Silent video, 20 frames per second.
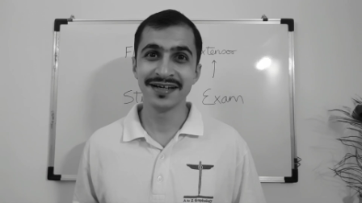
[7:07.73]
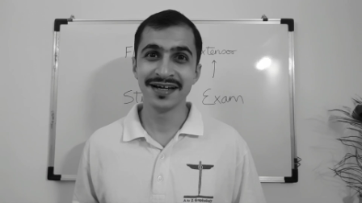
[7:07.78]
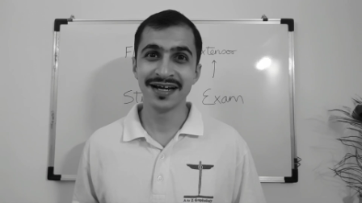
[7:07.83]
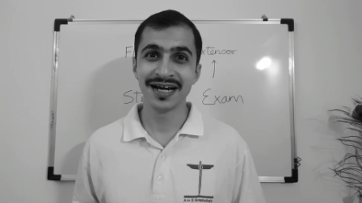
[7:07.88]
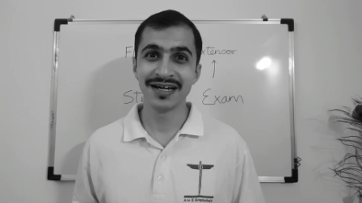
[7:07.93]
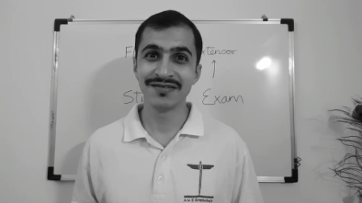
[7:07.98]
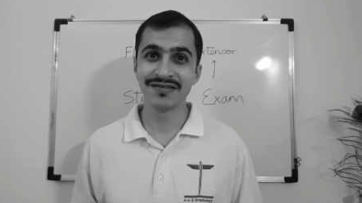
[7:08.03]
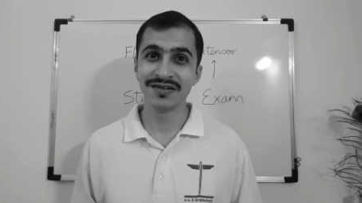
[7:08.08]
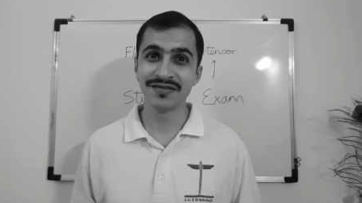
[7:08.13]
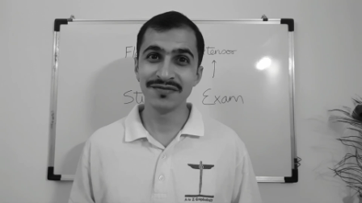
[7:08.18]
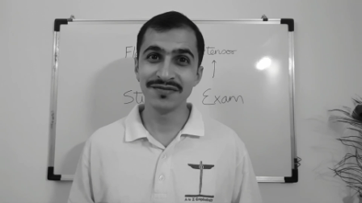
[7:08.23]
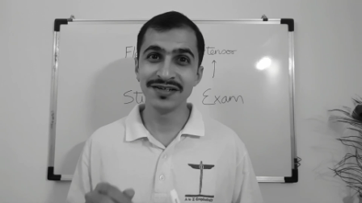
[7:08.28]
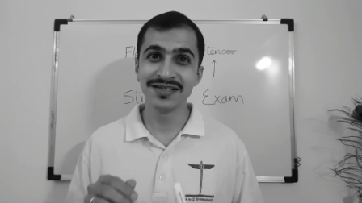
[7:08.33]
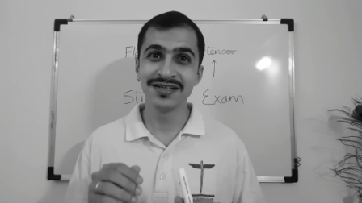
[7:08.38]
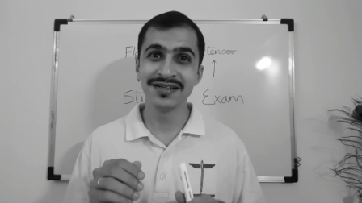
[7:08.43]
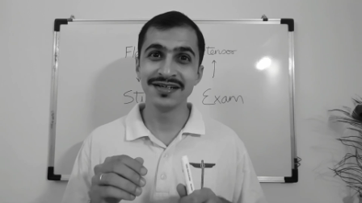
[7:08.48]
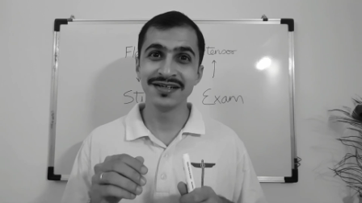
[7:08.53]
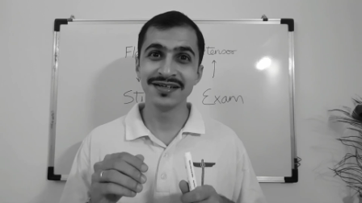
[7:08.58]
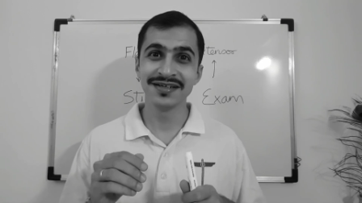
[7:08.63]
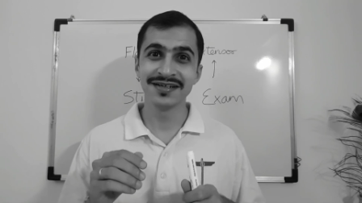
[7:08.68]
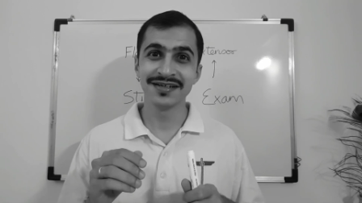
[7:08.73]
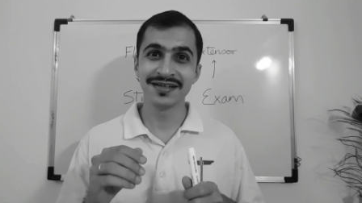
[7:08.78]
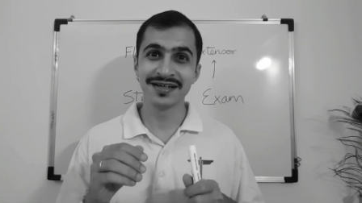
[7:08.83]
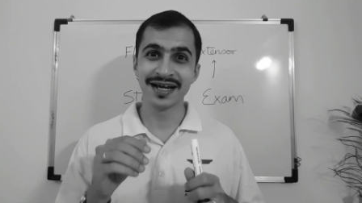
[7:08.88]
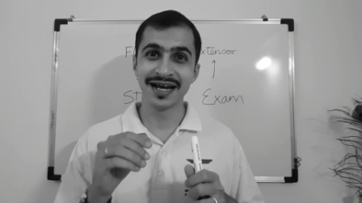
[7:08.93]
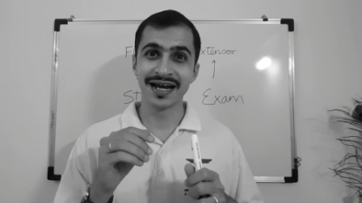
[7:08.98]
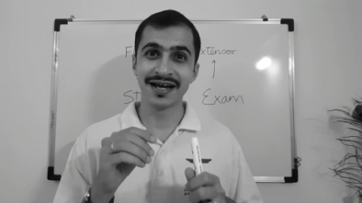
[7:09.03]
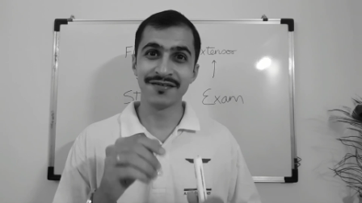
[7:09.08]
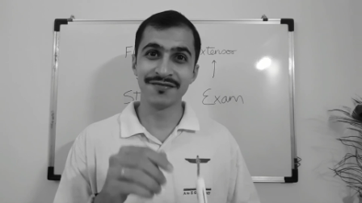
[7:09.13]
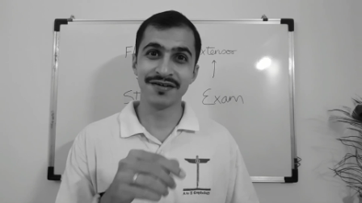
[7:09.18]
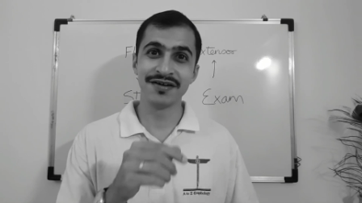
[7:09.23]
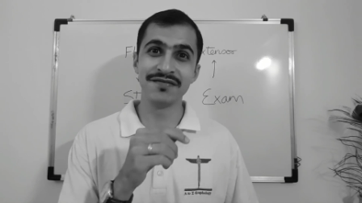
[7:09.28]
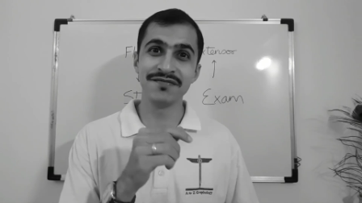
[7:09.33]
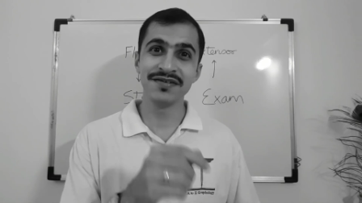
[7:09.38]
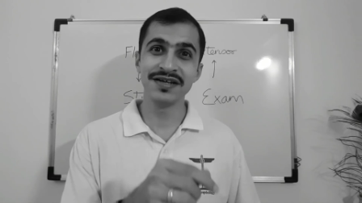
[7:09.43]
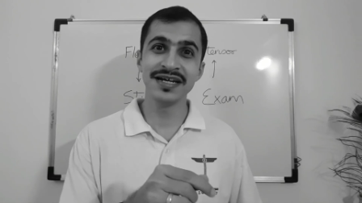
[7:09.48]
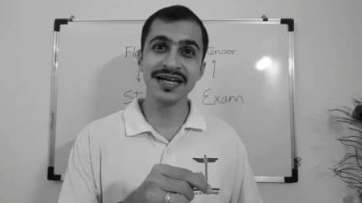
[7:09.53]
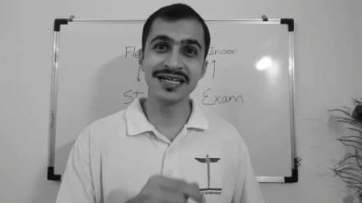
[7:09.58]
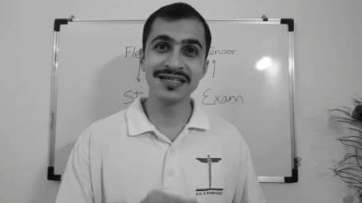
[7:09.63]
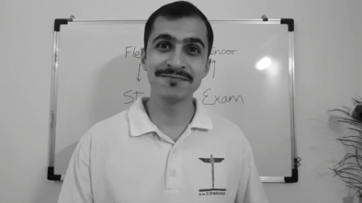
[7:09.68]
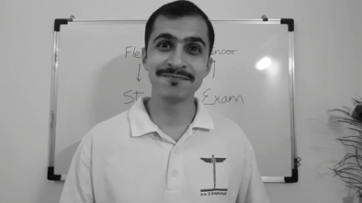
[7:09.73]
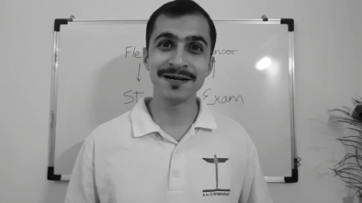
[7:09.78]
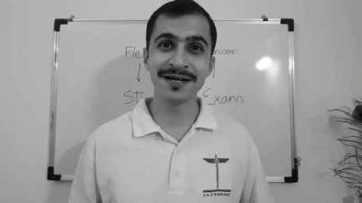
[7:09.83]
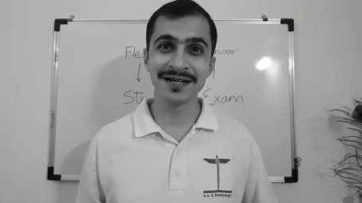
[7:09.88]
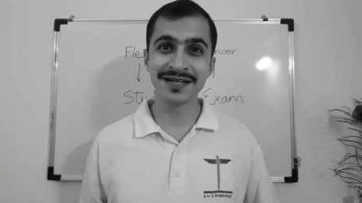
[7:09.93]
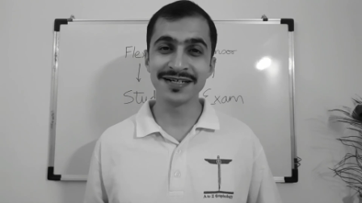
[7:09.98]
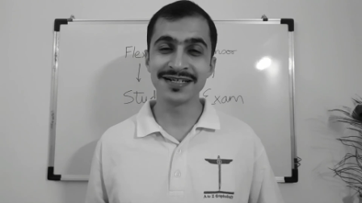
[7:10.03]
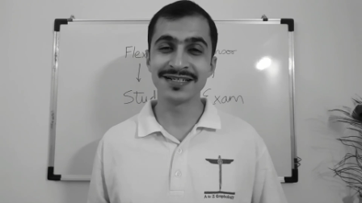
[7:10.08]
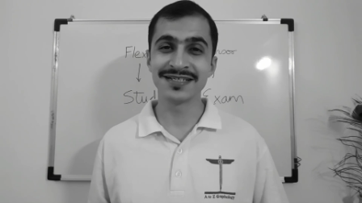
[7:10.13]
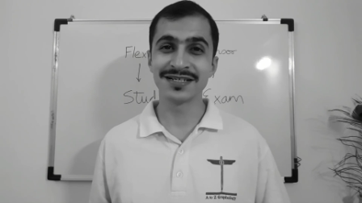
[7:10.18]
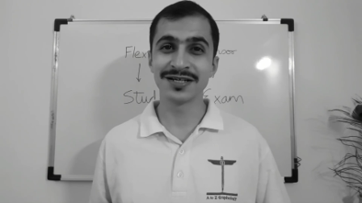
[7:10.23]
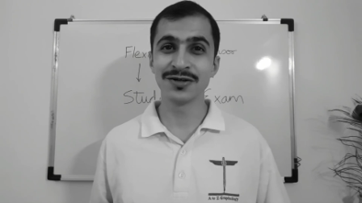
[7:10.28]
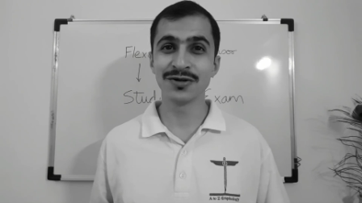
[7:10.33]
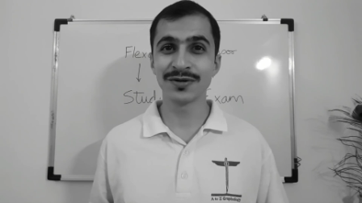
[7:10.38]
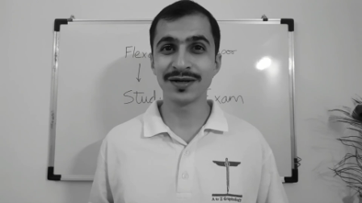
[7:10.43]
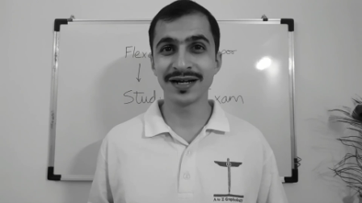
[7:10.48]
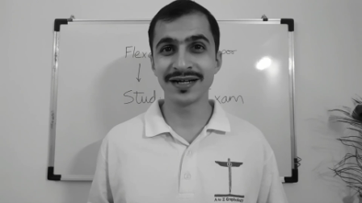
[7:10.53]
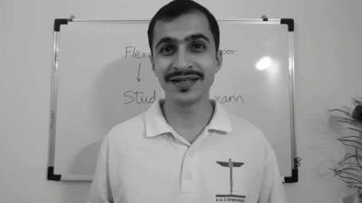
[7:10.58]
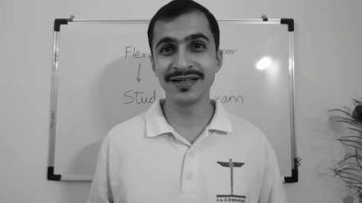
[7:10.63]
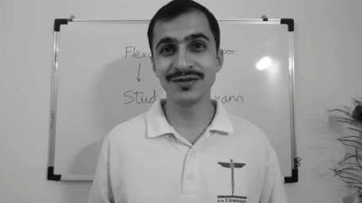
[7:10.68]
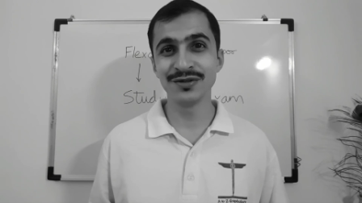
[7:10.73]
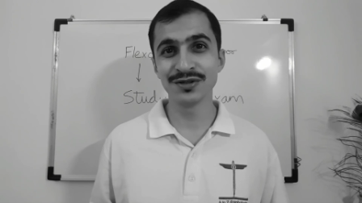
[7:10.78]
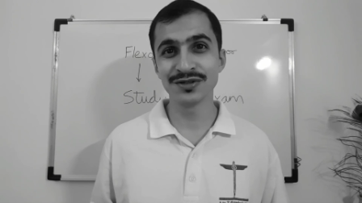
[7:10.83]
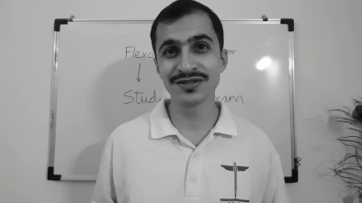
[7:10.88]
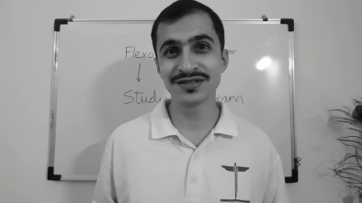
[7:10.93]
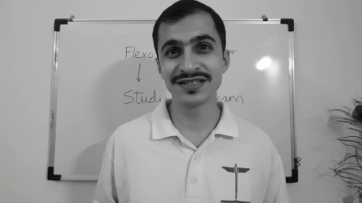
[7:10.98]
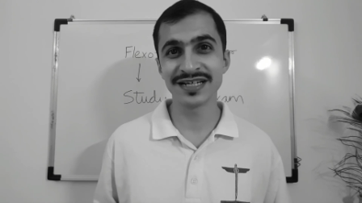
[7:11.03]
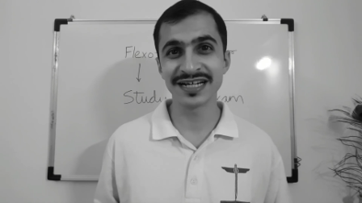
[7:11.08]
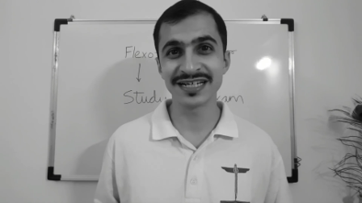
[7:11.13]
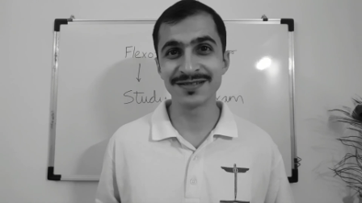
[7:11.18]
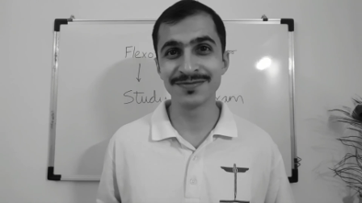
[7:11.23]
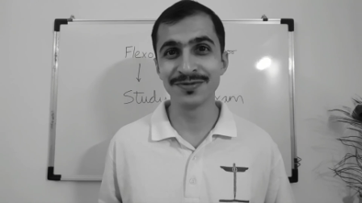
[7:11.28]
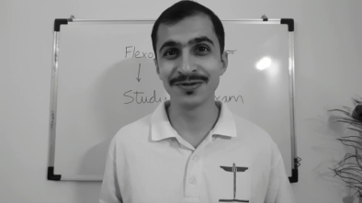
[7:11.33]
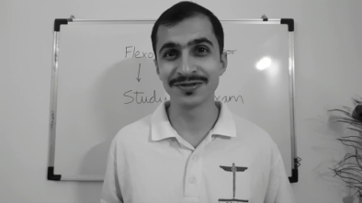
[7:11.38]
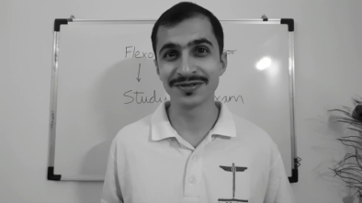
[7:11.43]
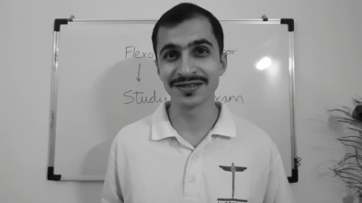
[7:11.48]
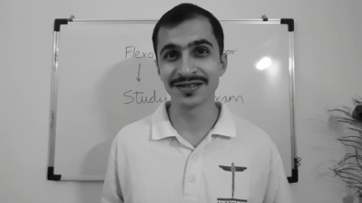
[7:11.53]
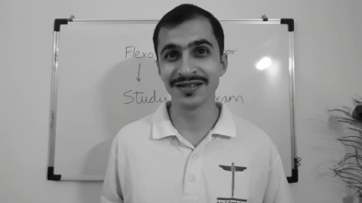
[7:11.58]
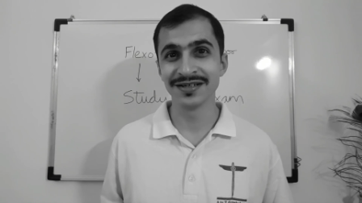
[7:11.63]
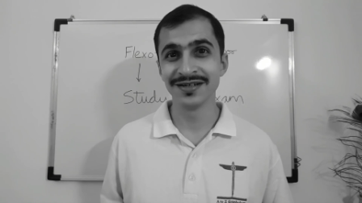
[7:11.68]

And when we, when we as parents look at those textbooks,